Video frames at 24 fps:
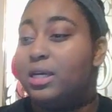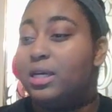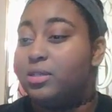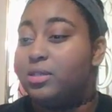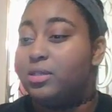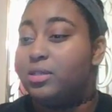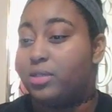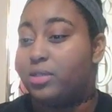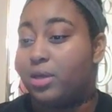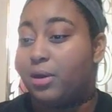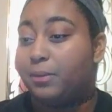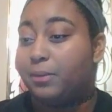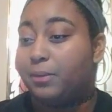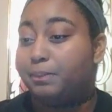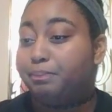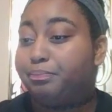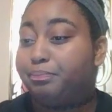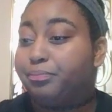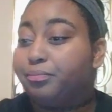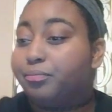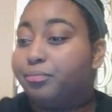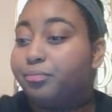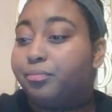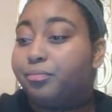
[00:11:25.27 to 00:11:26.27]
So
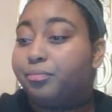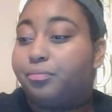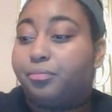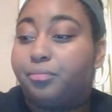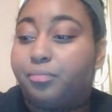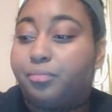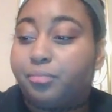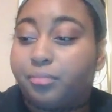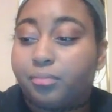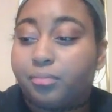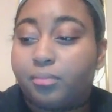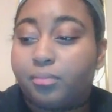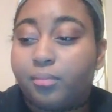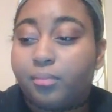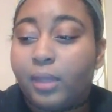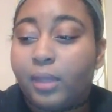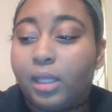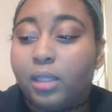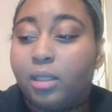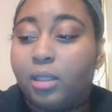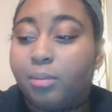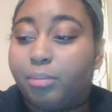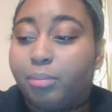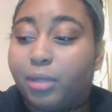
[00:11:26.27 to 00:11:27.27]

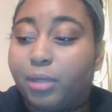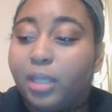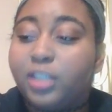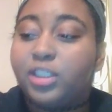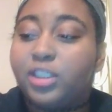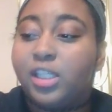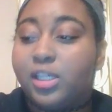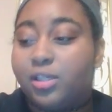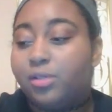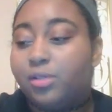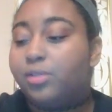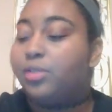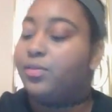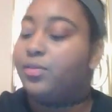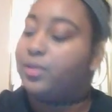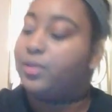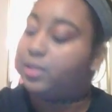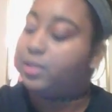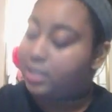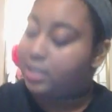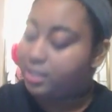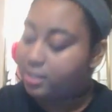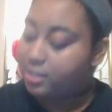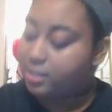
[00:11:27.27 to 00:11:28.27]
the brush I use for
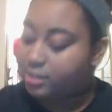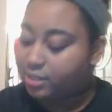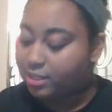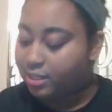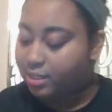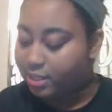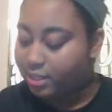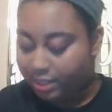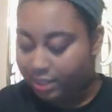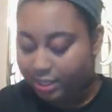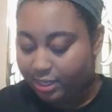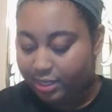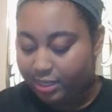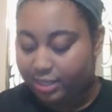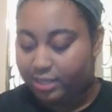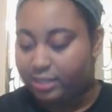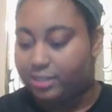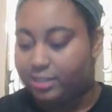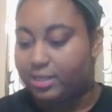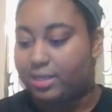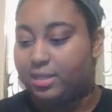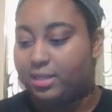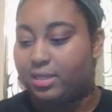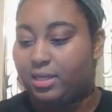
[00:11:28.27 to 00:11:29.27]
this
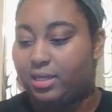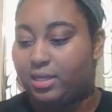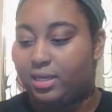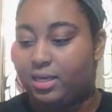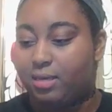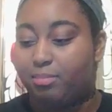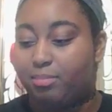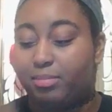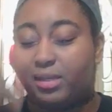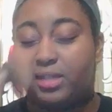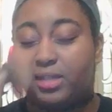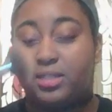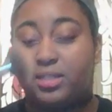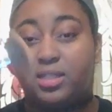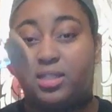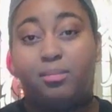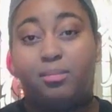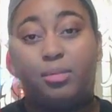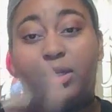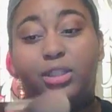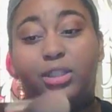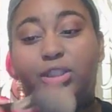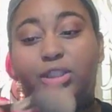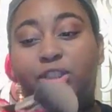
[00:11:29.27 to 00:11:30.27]
is the blending
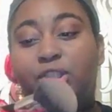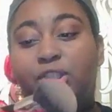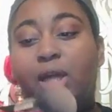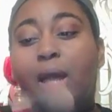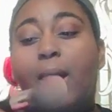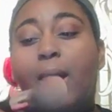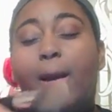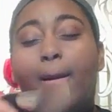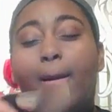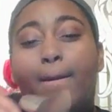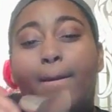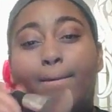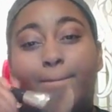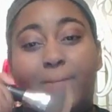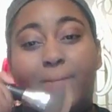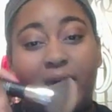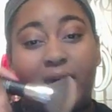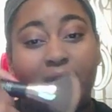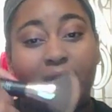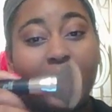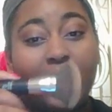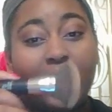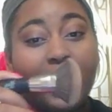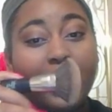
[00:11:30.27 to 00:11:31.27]
brush
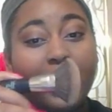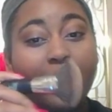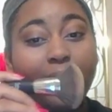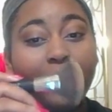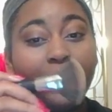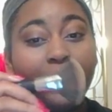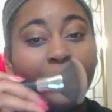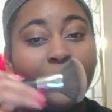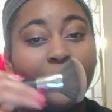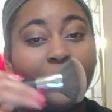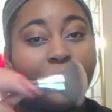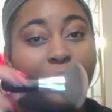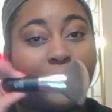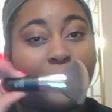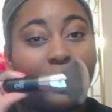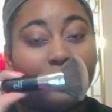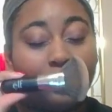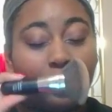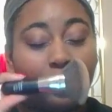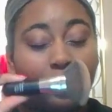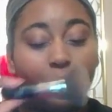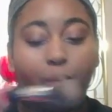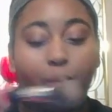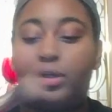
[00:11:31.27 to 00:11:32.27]
by e.l.f.,
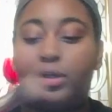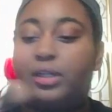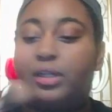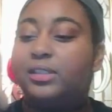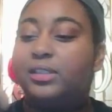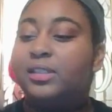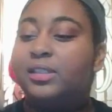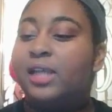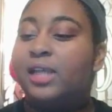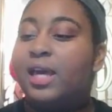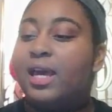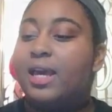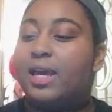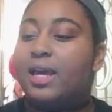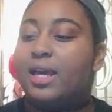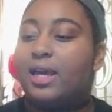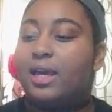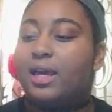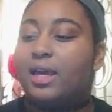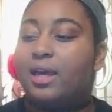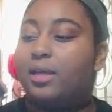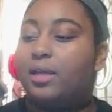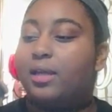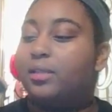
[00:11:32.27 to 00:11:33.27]
of course,
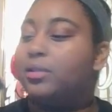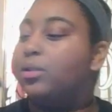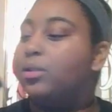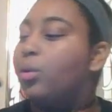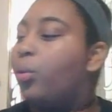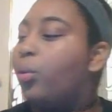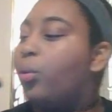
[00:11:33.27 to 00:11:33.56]
and